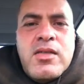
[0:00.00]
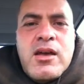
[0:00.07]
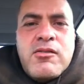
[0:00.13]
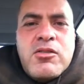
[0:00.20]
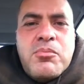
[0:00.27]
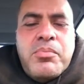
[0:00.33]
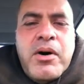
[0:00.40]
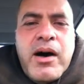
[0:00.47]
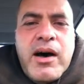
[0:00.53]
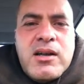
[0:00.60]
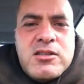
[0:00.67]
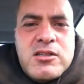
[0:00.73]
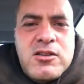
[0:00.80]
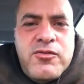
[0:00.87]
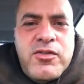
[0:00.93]
Think of the
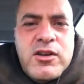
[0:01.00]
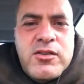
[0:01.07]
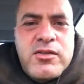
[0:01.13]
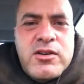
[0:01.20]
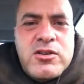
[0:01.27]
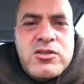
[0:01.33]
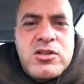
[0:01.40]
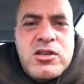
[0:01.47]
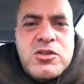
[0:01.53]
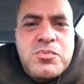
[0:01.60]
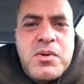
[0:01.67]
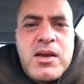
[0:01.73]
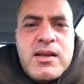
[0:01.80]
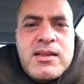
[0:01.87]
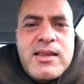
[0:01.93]
positive field of energy as
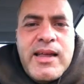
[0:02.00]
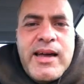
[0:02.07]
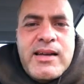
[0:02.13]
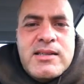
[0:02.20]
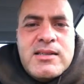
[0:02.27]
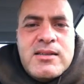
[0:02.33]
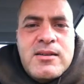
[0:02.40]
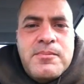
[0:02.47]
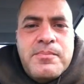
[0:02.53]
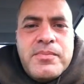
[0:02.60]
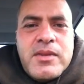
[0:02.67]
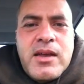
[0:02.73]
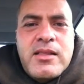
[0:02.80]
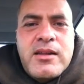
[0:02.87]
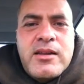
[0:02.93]
being light
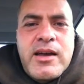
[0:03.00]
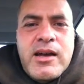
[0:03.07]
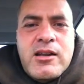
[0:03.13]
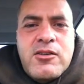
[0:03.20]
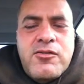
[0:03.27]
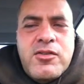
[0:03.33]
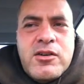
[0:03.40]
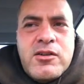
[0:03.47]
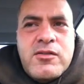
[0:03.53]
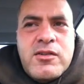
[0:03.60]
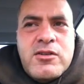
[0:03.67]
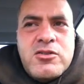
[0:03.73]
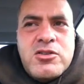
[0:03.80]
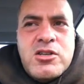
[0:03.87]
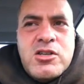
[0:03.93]
and the negative field of
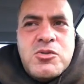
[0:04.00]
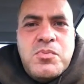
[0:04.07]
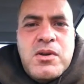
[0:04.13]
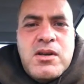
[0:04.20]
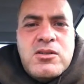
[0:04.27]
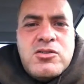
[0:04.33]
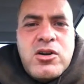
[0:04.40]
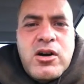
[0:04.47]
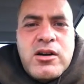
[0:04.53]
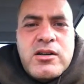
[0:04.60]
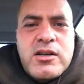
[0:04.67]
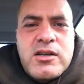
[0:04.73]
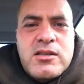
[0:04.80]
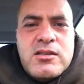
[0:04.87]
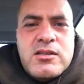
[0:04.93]
energy as being
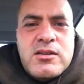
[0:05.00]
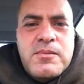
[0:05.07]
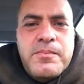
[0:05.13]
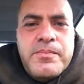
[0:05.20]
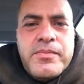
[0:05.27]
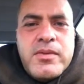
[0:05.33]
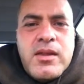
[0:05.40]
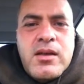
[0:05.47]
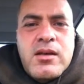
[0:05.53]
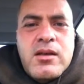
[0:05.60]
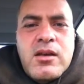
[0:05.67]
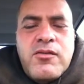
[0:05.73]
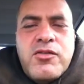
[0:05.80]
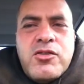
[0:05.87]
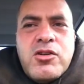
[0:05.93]
darkness.
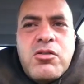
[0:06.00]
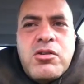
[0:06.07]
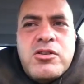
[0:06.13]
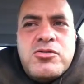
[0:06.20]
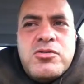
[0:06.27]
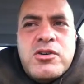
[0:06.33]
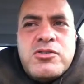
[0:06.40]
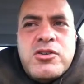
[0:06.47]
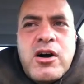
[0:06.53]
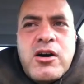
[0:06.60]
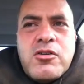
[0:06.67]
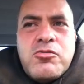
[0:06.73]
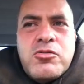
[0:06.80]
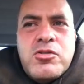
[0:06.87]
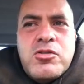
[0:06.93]
If you go into a
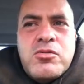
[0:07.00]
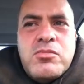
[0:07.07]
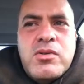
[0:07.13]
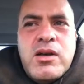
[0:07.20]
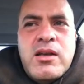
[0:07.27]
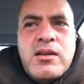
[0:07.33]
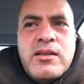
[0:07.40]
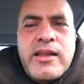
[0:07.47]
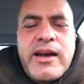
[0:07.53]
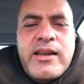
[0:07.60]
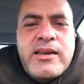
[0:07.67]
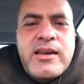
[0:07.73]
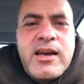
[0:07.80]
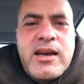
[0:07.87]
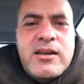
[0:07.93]
dark room and you
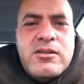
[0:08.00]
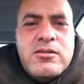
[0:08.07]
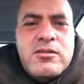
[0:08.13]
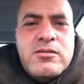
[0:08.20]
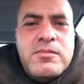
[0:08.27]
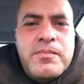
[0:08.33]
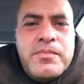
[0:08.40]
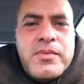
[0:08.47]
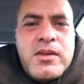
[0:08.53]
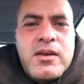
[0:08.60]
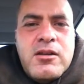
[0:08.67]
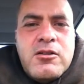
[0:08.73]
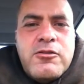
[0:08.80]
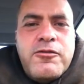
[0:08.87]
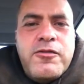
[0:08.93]
light a candle,
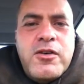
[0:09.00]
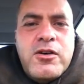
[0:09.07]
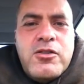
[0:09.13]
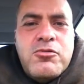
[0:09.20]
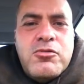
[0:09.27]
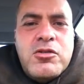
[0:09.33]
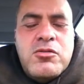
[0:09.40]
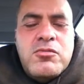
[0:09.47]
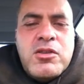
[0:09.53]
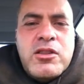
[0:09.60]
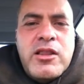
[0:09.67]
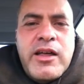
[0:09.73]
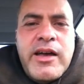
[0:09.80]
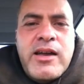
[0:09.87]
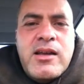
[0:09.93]
it'll fill the room
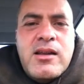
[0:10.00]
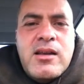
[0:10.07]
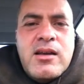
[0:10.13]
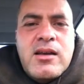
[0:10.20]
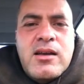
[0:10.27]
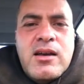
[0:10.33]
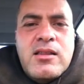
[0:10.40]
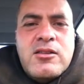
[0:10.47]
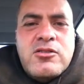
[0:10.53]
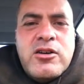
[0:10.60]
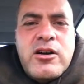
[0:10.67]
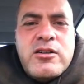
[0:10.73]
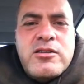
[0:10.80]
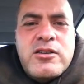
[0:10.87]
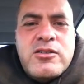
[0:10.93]
with light and the
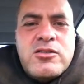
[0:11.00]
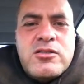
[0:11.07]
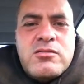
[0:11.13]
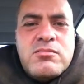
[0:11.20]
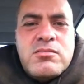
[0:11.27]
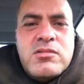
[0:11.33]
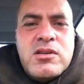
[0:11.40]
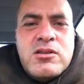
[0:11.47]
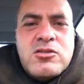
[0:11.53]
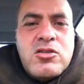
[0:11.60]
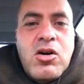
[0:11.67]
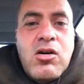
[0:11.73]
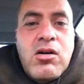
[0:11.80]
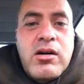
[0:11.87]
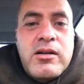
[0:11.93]
darkness is
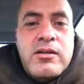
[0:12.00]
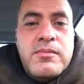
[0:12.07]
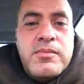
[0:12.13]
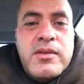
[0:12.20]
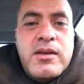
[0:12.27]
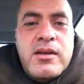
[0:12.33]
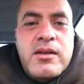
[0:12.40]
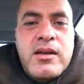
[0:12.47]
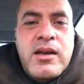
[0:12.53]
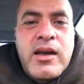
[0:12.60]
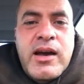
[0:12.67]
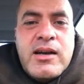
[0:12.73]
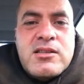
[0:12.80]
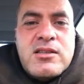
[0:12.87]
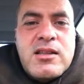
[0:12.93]
gone. It
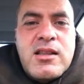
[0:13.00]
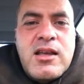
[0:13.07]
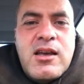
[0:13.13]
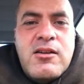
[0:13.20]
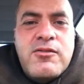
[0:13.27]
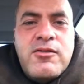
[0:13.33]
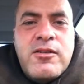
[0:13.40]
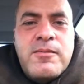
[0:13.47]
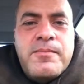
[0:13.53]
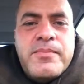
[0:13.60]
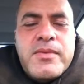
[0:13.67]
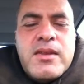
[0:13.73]
has to leave.